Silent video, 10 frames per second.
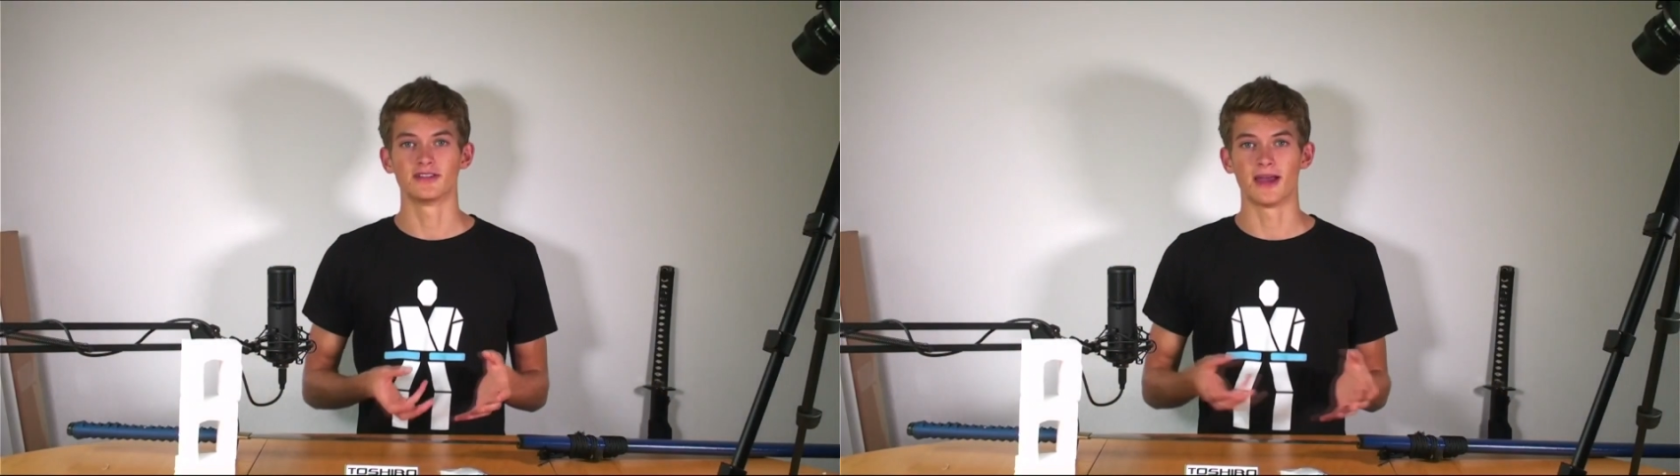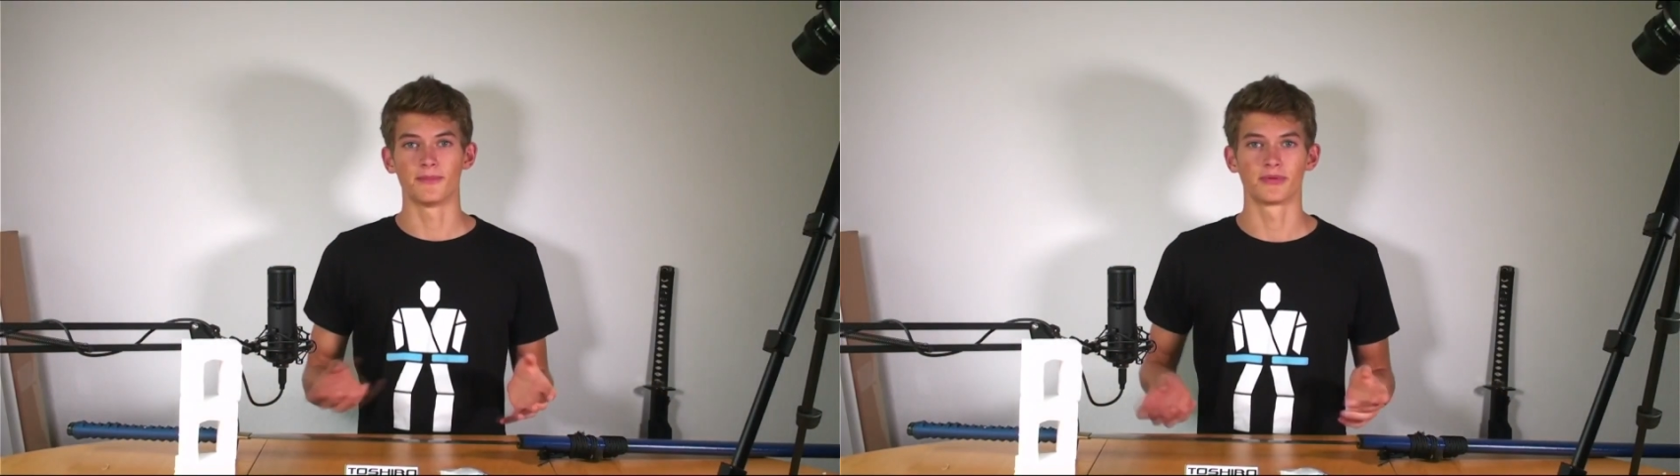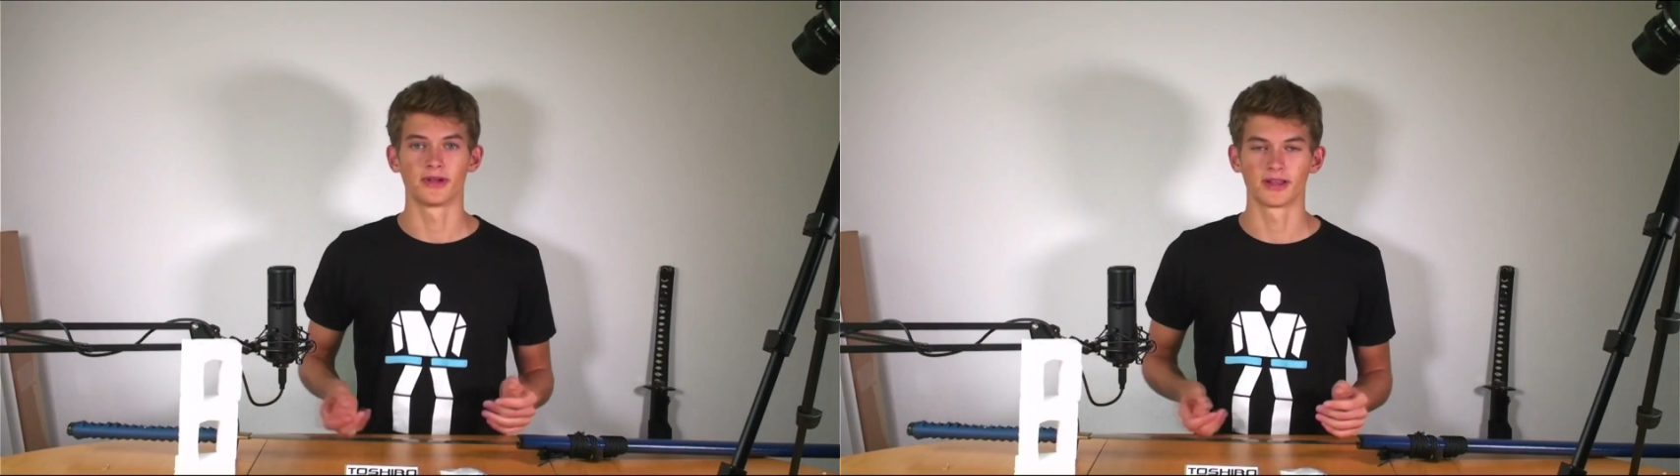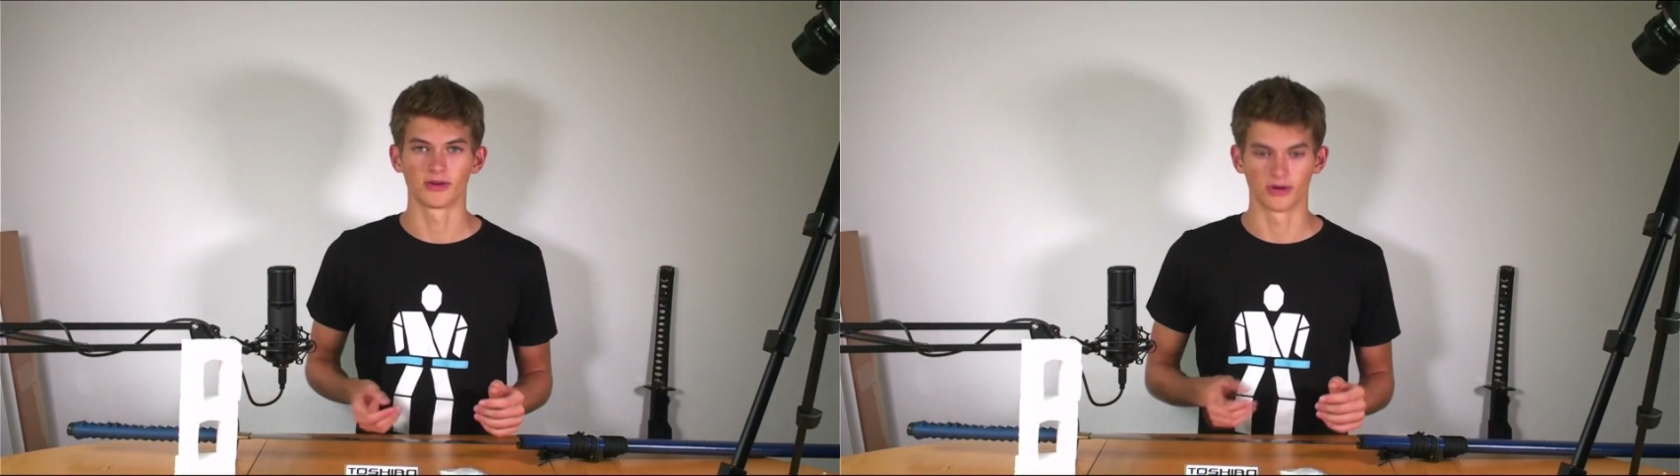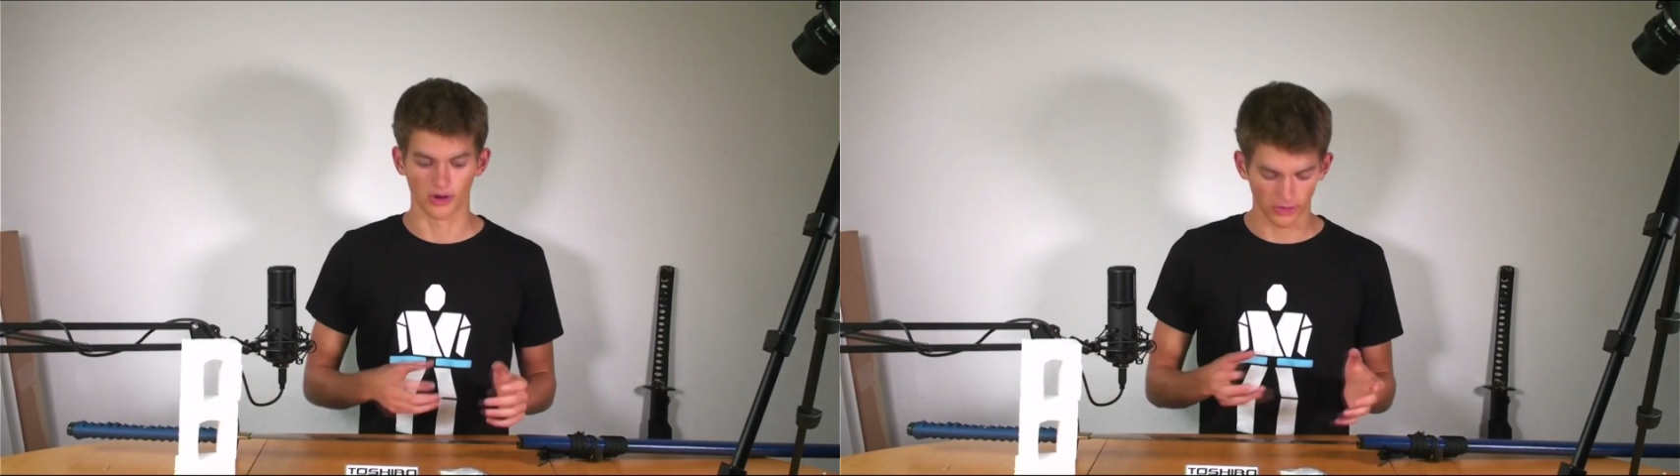tampering
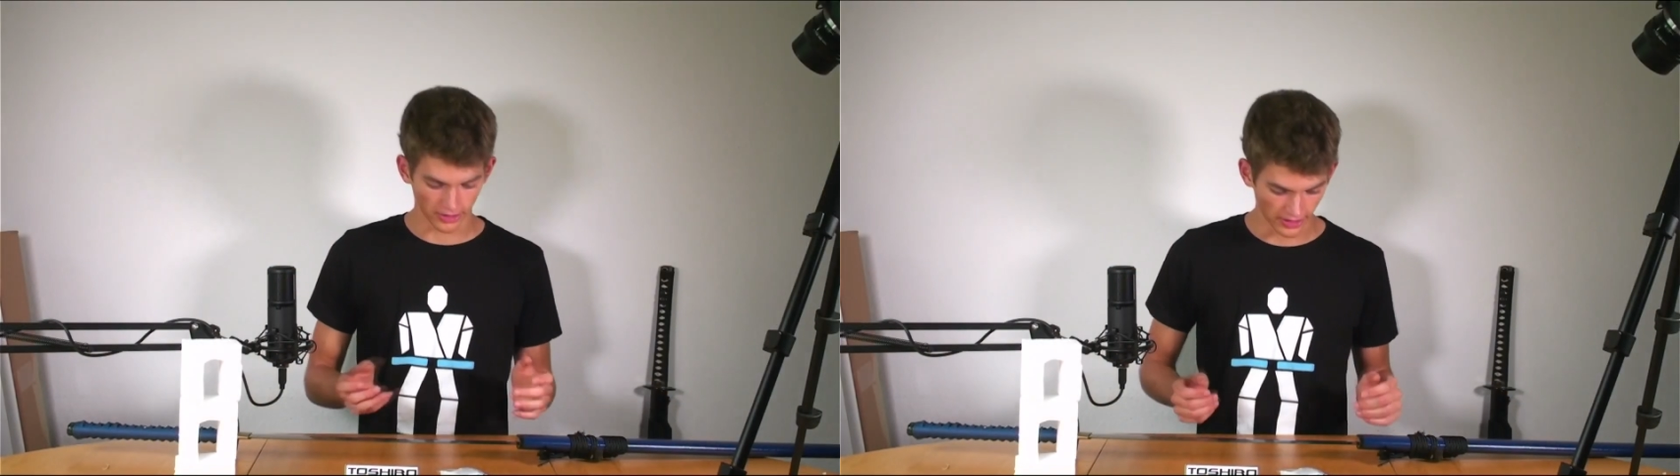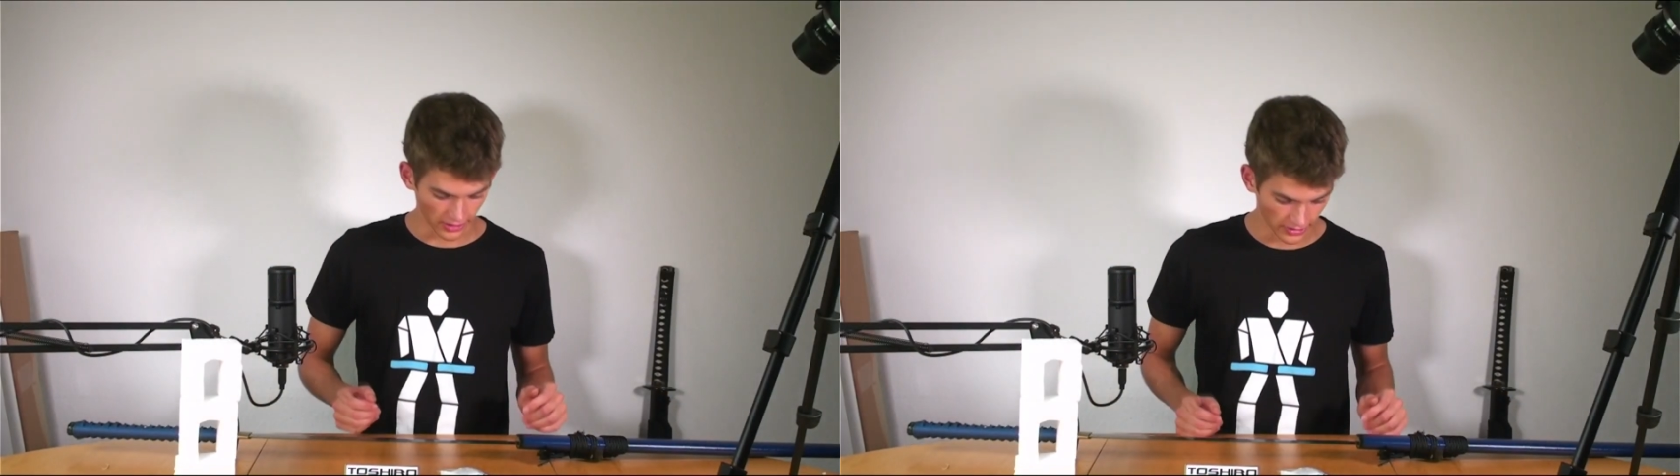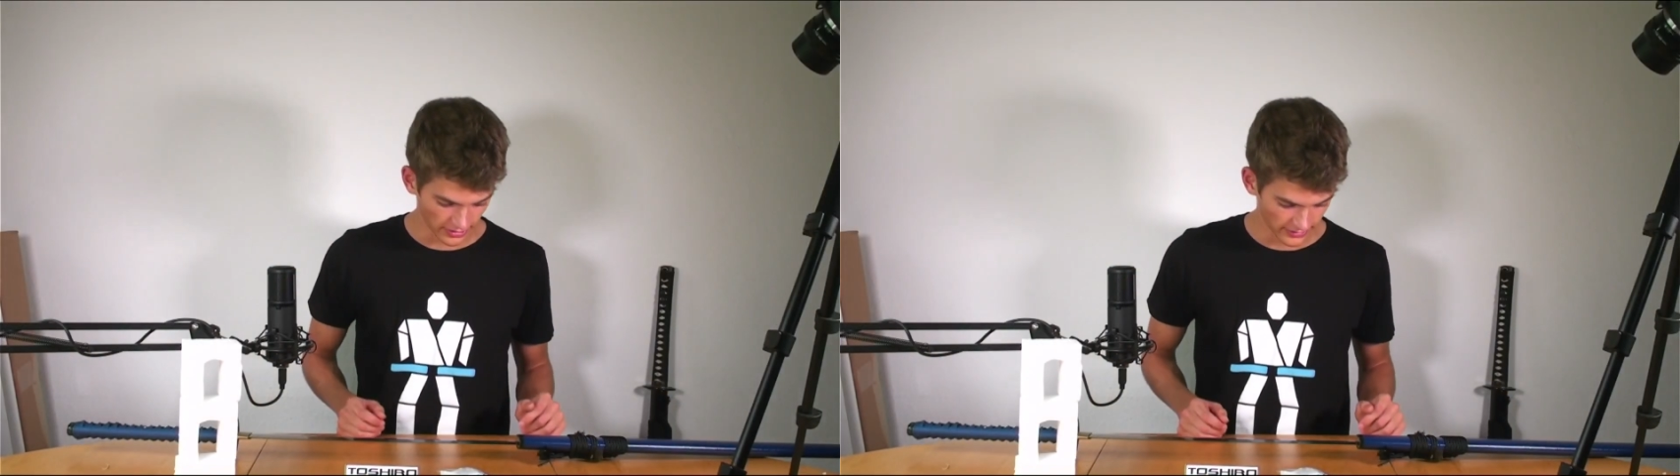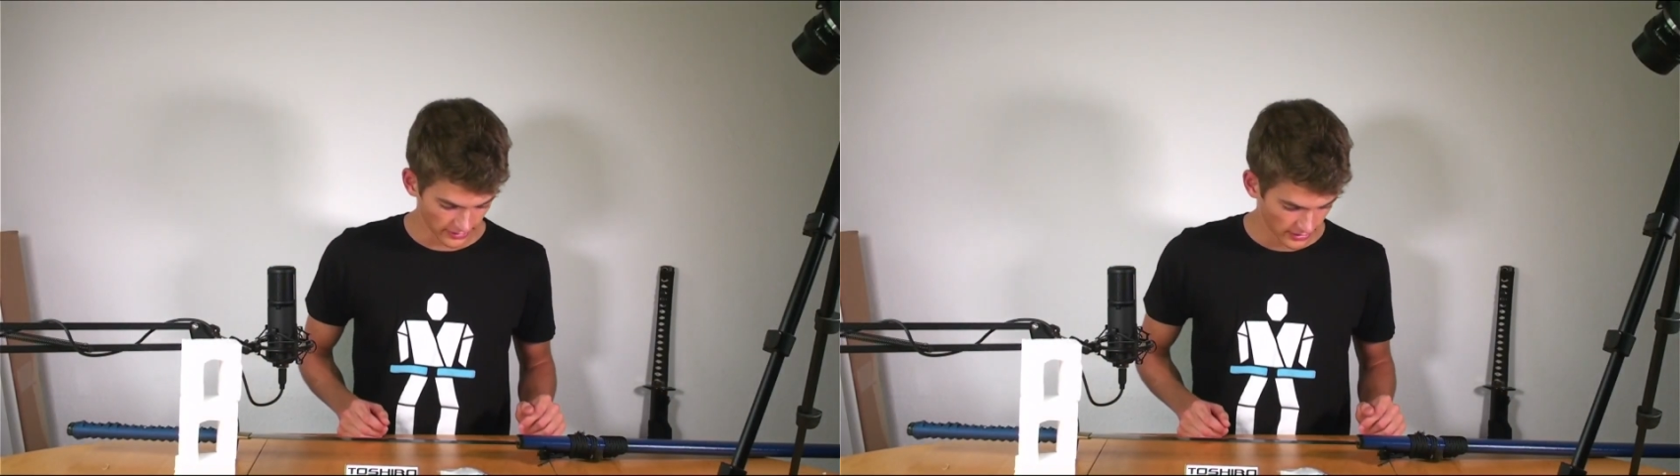or hardening on it